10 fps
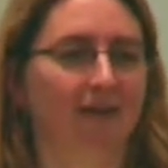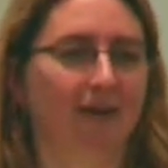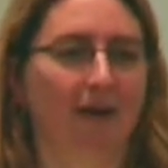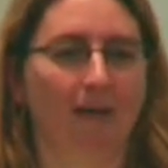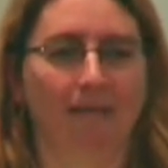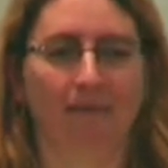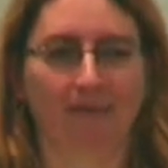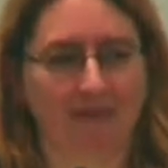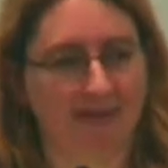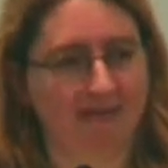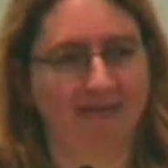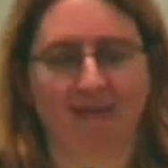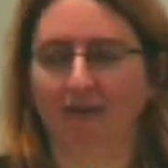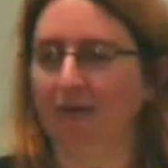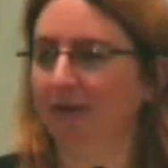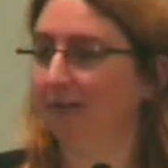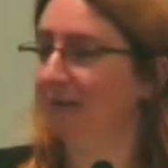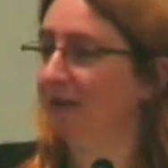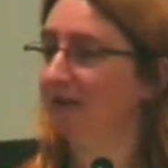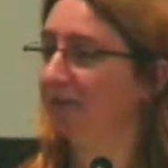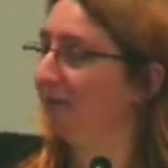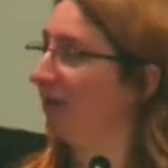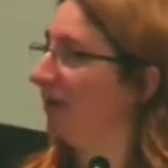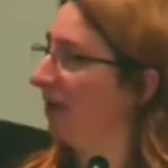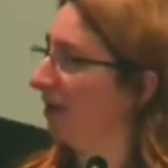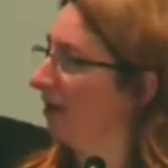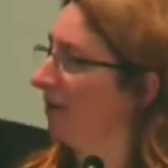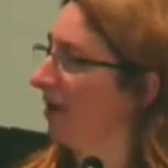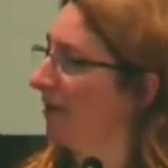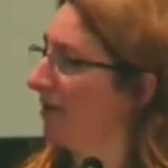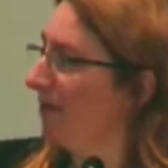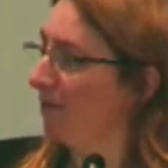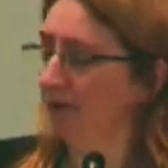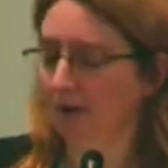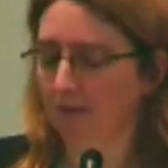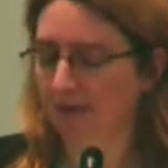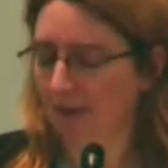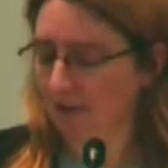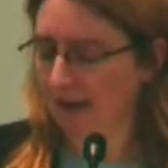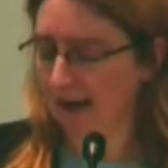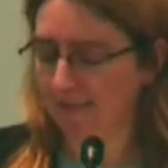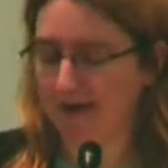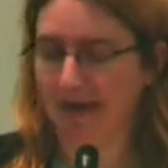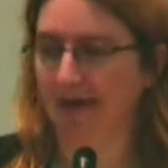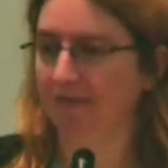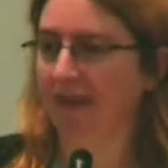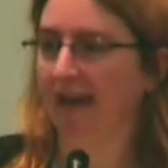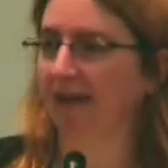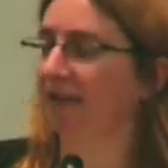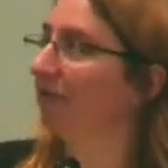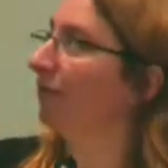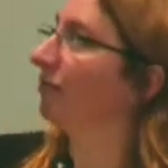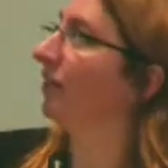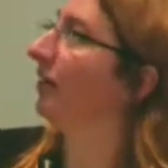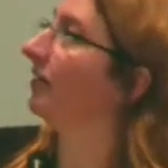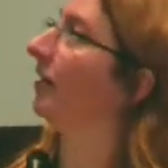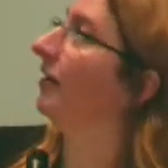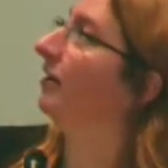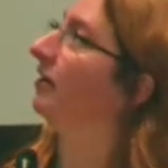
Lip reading: They insist on doing it themselves. But, a lot of people are really quite happy to have that first cut done.